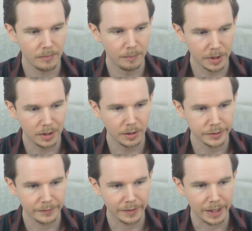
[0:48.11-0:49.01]

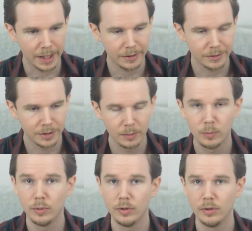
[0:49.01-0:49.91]
because of that she
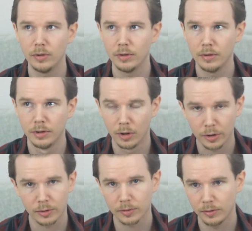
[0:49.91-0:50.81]
would
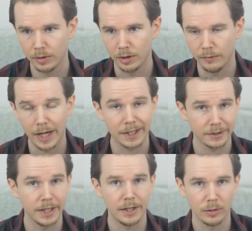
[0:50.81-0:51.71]
not
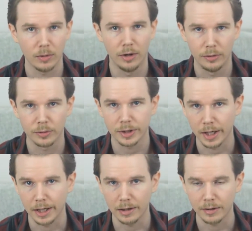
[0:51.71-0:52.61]
vaccinate her other
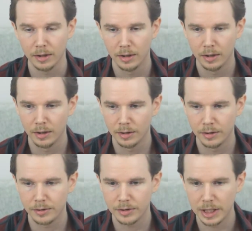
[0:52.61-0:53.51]
child.
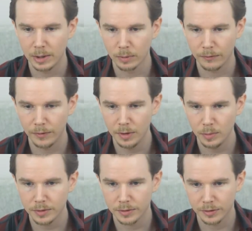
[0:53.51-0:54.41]
She
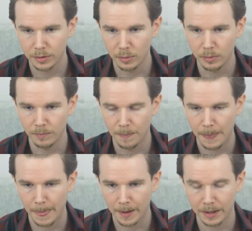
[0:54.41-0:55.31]
refused to,
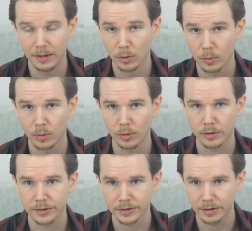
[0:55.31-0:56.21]
in her
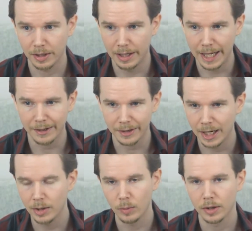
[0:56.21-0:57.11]
words, let
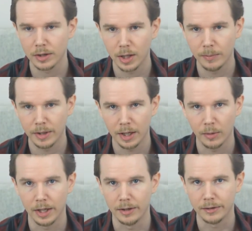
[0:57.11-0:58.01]
anyone come there
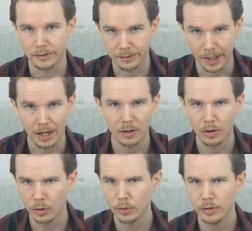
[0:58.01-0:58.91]
and tell
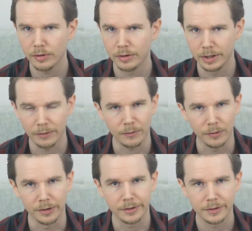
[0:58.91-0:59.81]
her
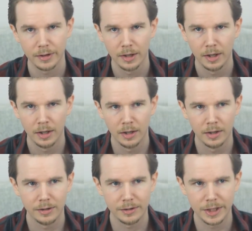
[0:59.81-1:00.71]
different.
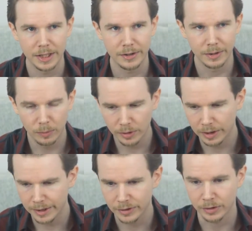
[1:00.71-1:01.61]
She
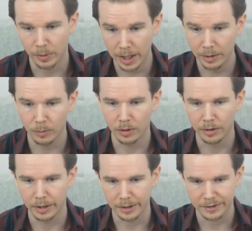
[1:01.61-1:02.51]
wouldn't listen to
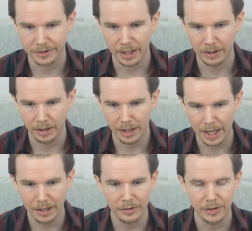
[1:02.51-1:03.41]
anyone that said
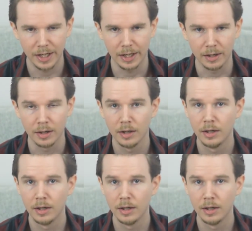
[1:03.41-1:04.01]
anything